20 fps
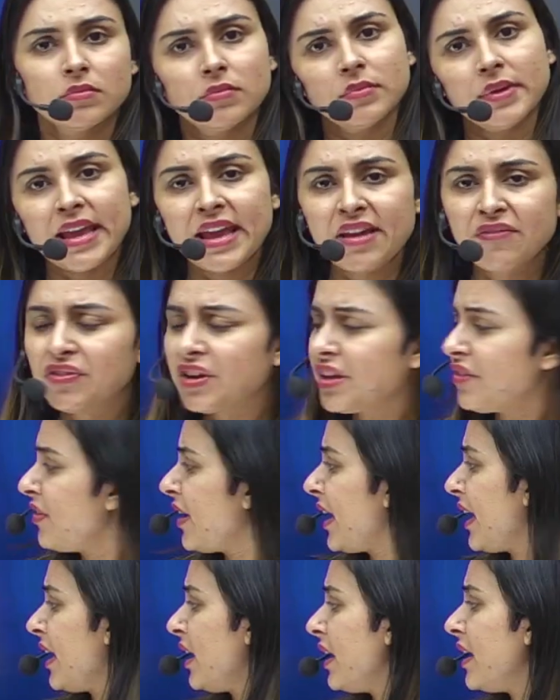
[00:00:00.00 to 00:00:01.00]

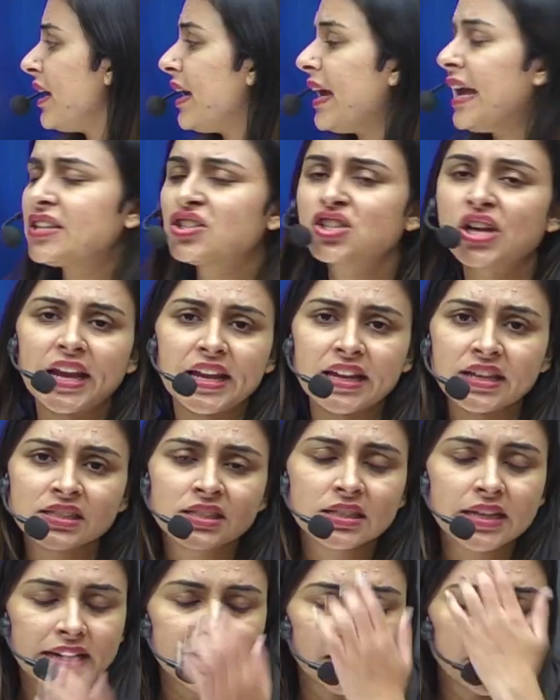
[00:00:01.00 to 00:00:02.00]
Everywhere H I is
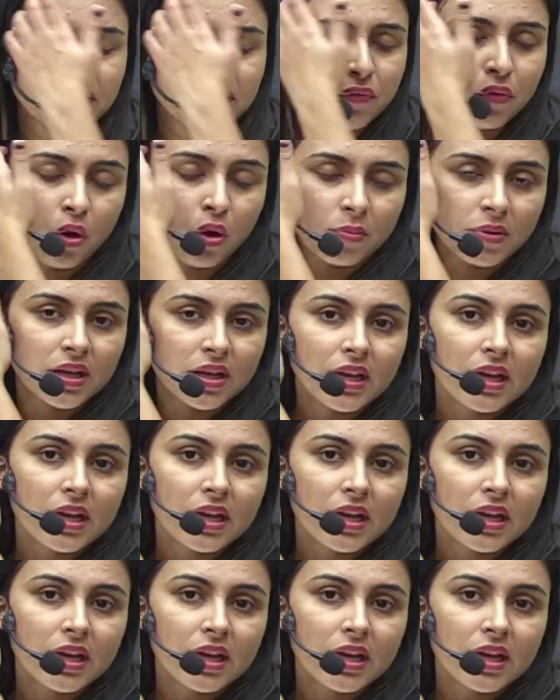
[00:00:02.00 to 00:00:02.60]
getting formed.